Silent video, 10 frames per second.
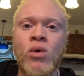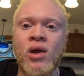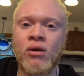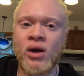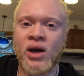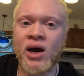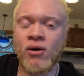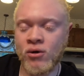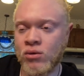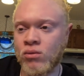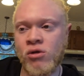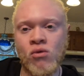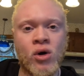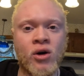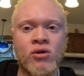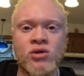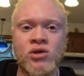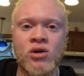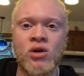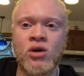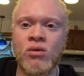weather like I do, with the winters